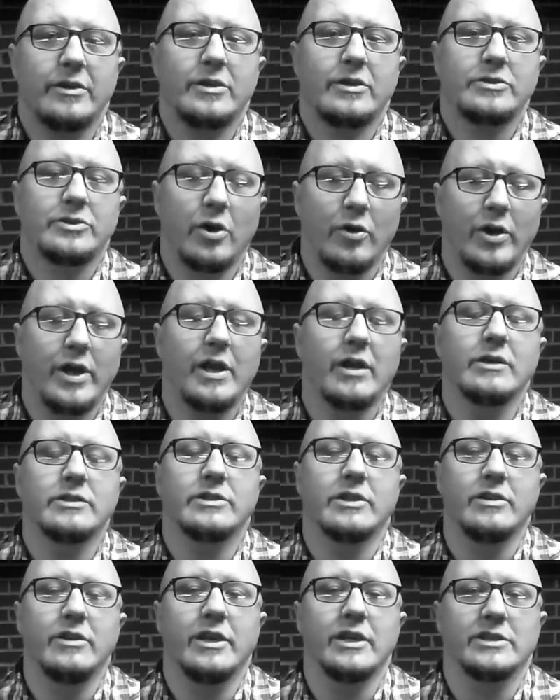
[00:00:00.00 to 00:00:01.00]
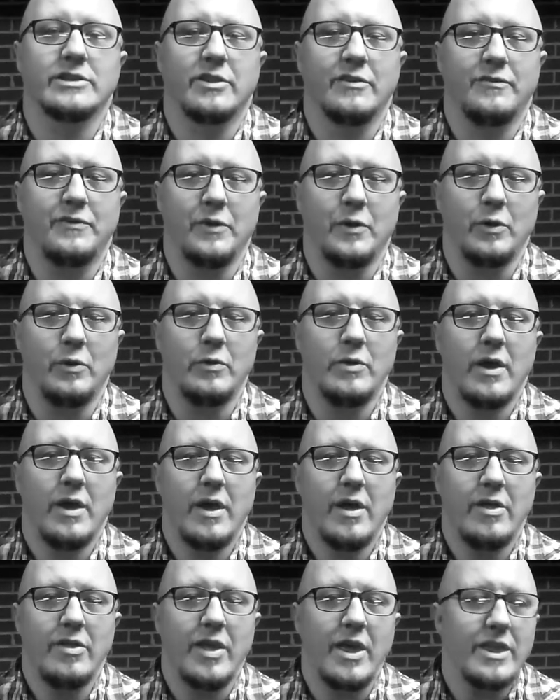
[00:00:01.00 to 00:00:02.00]
So here's a list of food
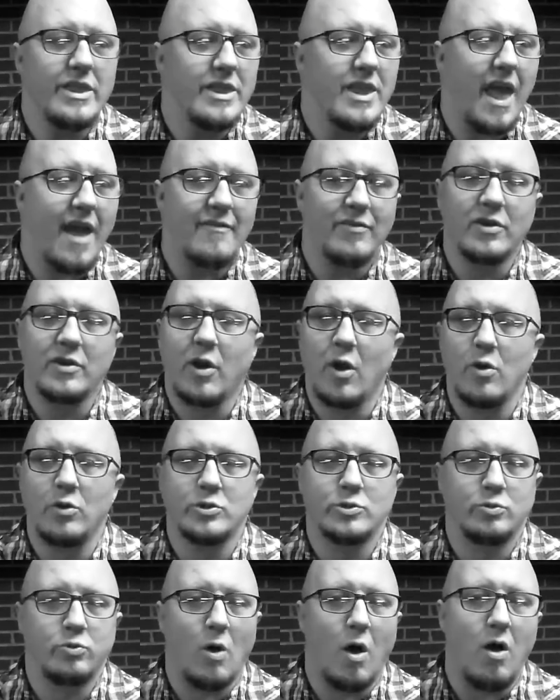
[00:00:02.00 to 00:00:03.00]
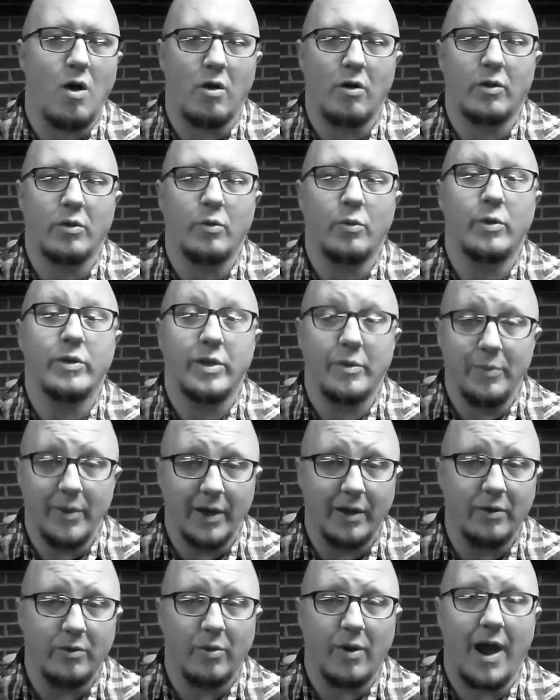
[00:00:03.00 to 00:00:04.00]
that never goes wrong with a
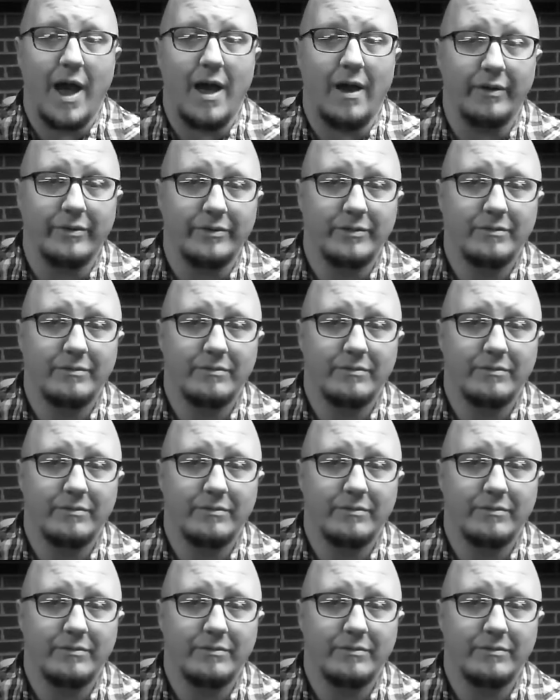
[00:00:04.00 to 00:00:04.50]
big crowd.